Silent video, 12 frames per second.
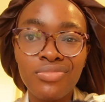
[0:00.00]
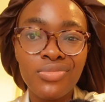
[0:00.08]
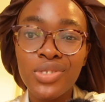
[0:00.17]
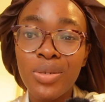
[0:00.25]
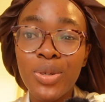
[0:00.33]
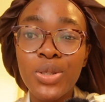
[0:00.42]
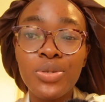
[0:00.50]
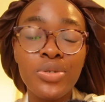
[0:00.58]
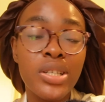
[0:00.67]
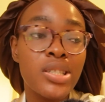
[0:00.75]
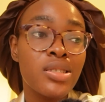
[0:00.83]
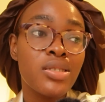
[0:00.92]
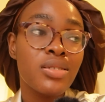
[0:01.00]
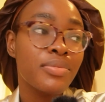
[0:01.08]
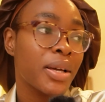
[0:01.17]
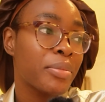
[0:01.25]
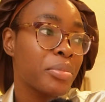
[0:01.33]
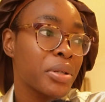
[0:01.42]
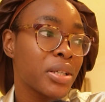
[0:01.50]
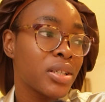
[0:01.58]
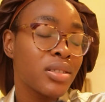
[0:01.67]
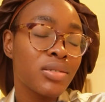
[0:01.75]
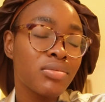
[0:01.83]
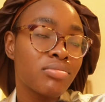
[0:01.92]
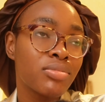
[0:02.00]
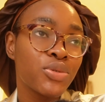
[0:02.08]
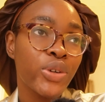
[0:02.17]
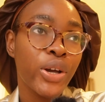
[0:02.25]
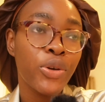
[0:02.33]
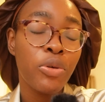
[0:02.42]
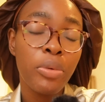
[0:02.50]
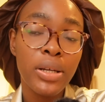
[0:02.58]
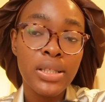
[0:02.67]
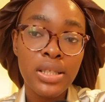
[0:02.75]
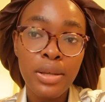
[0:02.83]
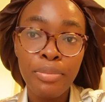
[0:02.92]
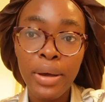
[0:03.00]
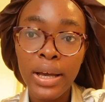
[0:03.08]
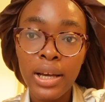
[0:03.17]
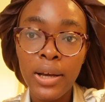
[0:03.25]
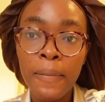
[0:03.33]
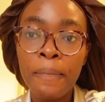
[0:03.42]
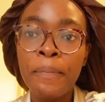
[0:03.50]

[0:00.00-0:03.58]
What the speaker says: So I'm going to rest a bit before I go back to the bank.